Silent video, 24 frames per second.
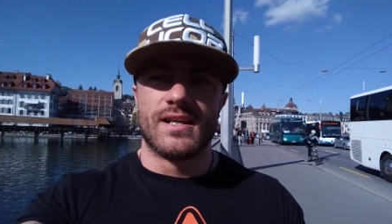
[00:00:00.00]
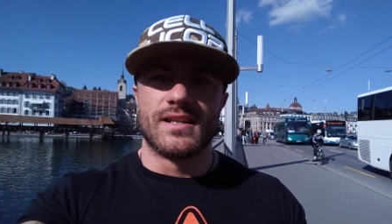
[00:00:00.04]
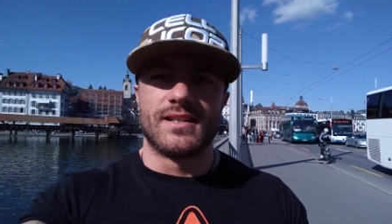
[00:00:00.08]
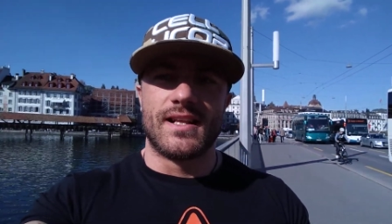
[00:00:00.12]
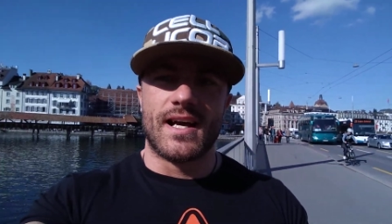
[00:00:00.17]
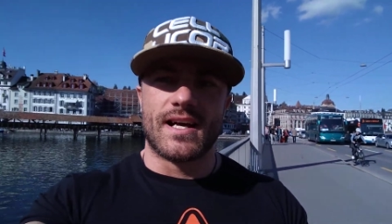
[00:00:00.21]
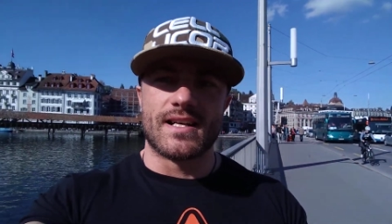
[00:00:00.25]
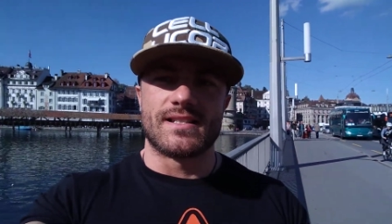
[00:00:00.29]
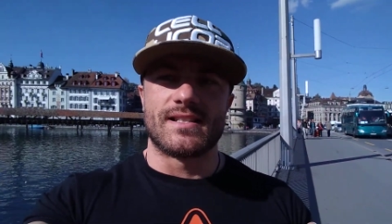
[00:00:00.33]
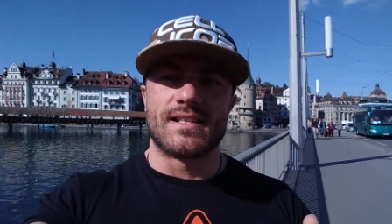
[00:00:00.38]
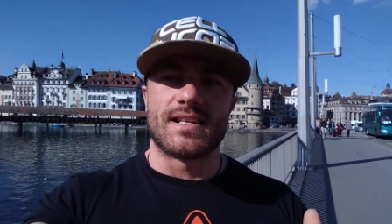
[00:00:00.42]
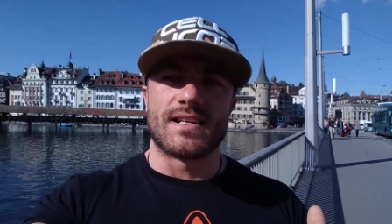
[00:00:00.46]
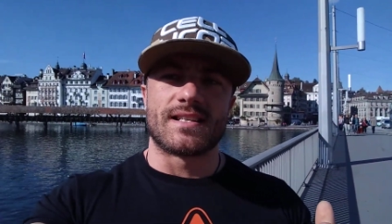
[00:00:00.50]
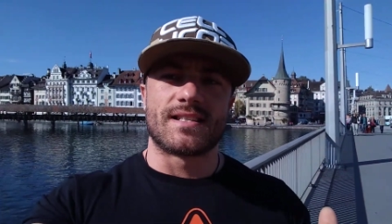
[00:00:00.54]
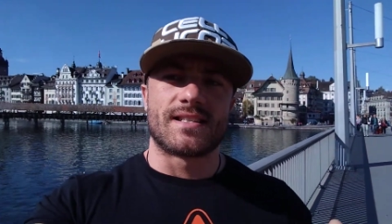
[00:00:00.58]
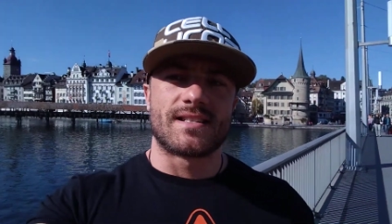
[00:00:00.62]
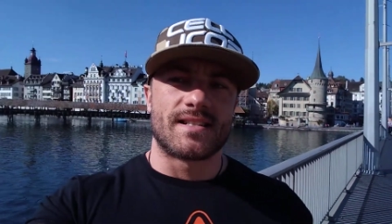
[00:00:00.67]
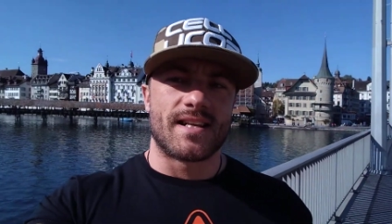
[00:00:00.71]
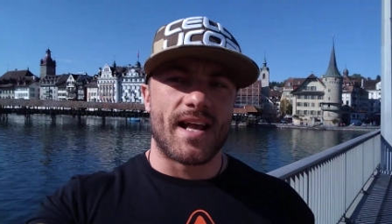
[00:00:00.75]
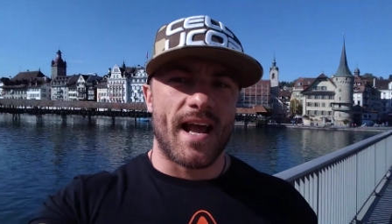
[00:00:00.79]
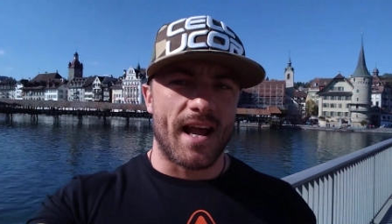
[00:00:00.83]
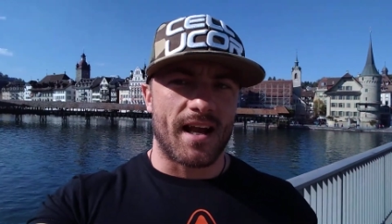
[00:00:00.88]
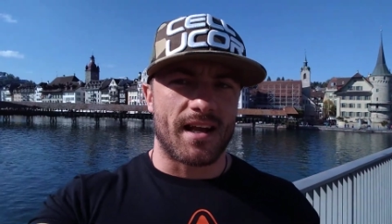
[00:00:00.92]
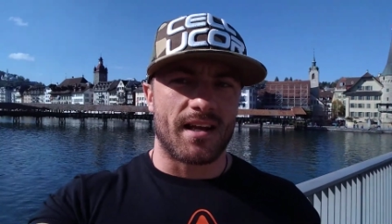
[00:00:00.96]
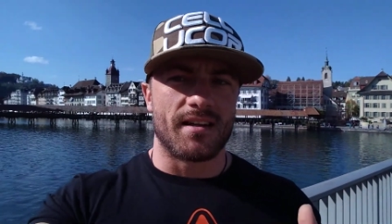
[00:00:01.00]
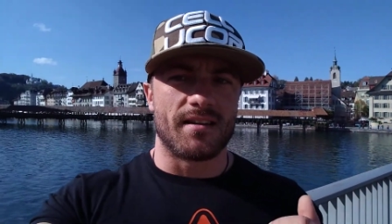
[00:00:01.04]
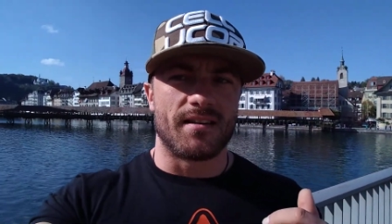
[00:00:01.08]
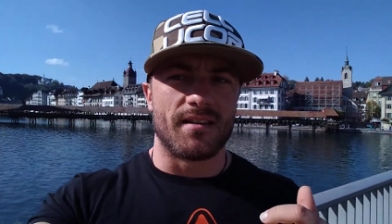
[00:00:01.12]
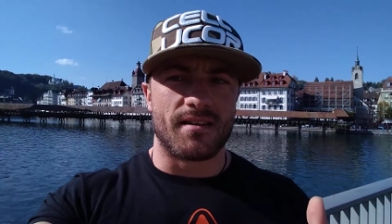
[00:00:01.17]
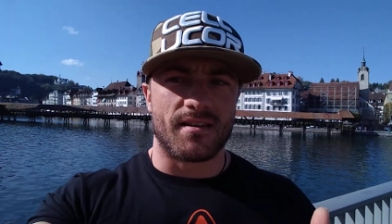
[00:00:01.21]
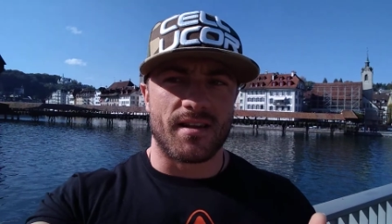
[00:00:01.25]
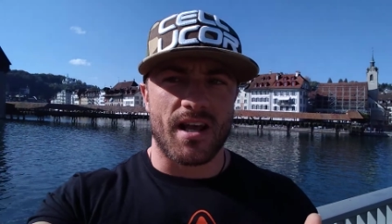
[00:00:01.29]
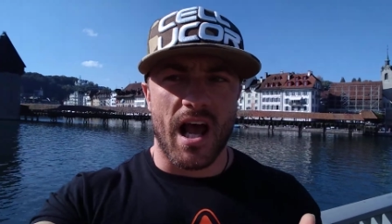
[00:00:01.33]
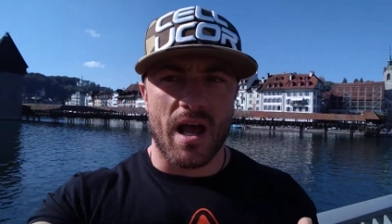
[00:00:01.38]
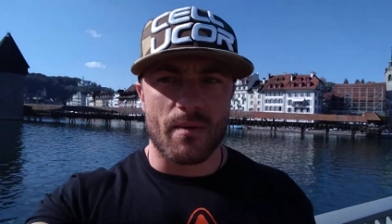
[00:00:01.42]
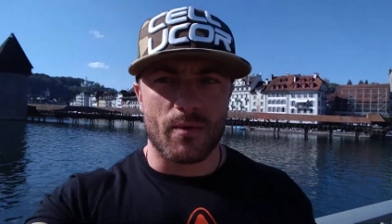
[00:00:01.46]
that's exactly
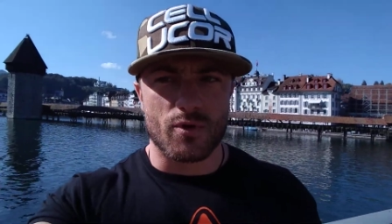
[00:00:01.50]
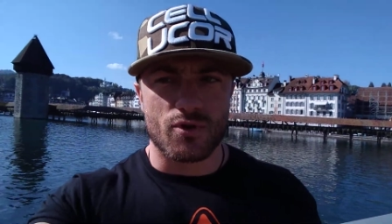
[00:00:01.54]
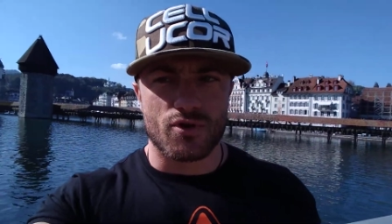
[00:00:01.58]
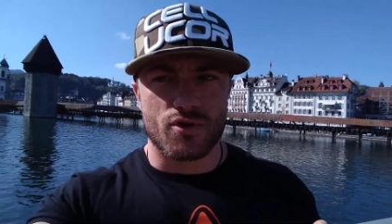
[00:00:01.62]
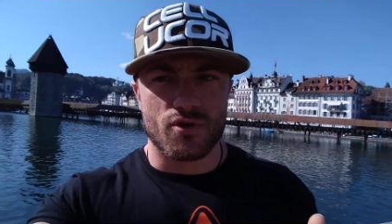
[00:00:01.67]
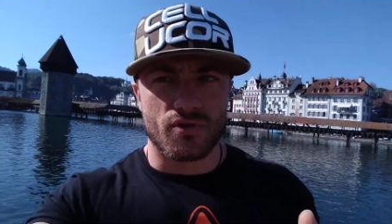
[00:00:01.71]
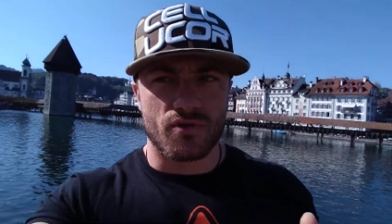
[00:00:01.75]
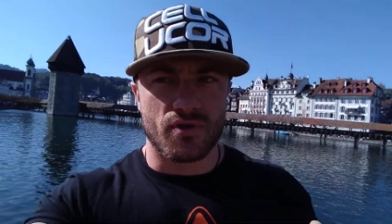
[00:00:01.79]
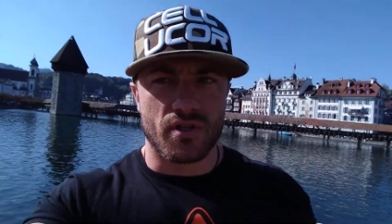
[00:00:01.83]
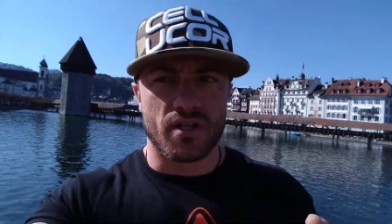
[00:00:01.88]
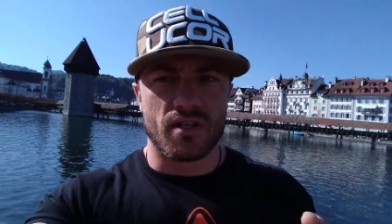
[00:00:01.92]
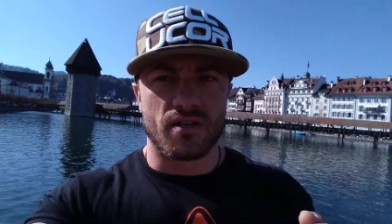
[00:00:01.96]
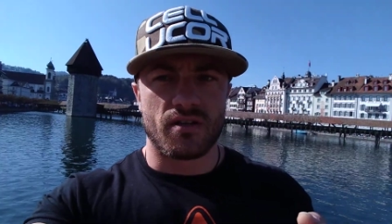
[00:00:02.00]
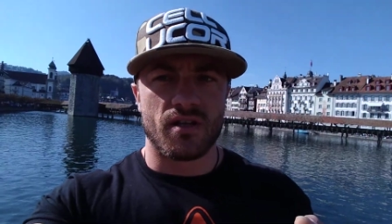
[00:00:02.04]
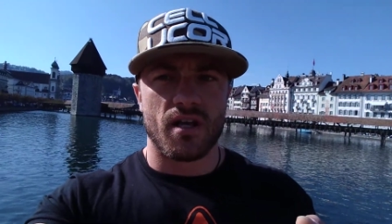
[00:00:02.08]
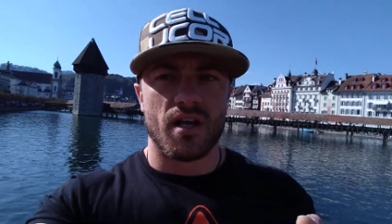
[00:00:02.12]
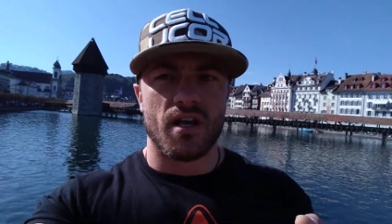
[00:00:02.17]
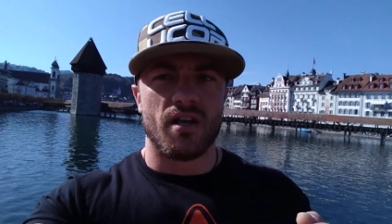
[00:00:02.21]
the time you should need.